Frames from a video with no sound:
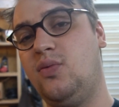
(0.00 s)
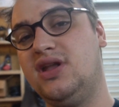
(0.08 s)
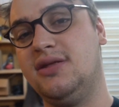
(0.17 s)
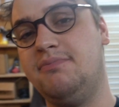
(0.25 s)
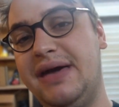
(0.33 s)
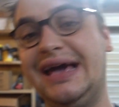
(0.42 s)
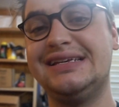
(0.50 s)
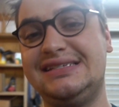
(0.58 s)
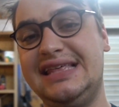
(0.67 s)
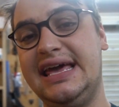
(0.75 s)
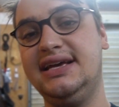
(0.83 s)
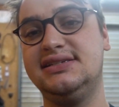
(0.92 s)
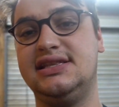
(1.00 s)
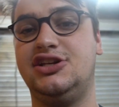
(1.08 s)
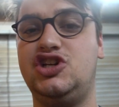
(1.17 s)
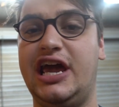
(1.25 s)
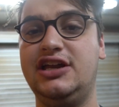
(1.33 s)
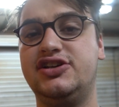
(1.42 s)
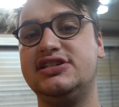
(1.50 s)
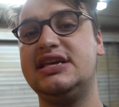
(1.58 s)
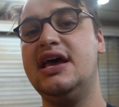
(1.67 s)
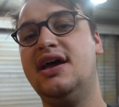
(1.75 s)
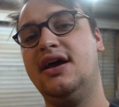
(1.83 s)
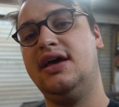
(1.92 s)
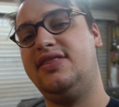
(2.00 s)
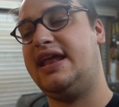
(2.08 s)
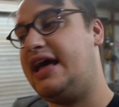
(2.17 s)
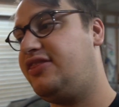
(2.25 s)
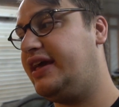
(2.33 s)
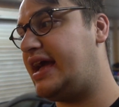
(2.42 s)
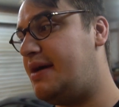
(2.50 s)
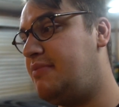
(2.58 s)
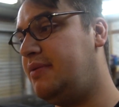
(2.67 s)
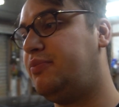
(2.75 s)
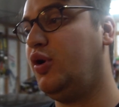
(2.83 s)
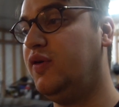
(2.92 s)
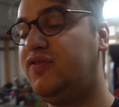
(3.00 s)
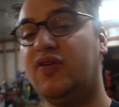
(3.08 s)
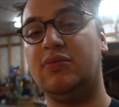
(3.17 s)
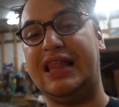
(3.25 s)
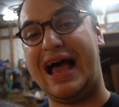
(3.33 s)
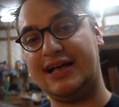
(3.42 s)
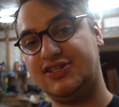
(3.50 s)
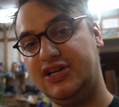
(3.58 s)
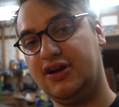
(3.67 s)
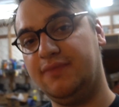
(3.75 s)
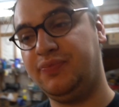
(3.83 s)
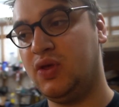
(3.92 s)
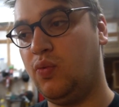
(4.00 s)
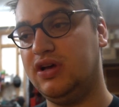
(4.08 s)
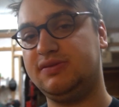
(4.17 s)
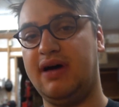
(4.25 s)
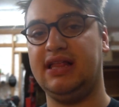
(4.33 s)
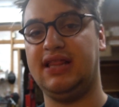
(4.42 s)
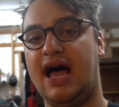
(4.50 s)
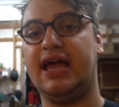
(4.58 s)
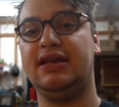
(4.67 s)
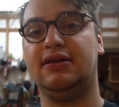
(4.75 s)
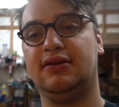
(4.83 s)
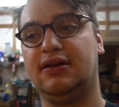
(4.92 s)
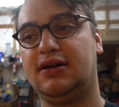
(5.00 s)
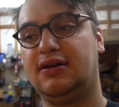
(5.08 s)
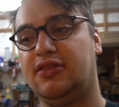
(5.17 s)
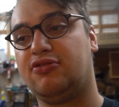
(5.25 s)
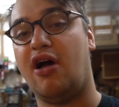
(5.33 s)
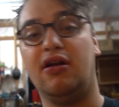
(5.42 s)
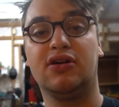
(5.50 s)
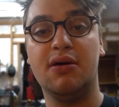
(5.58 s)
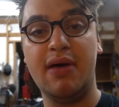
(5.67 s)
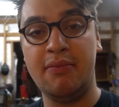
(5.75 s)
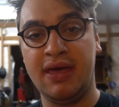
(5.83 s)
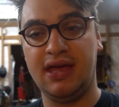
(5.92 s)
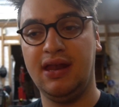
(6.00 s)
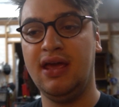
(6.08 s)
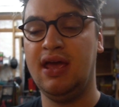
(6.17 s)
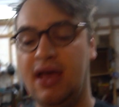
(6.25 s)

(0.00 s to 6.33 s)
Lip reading: One of the biggest things, the changes that I think I improved from last year was my line throttle commitment.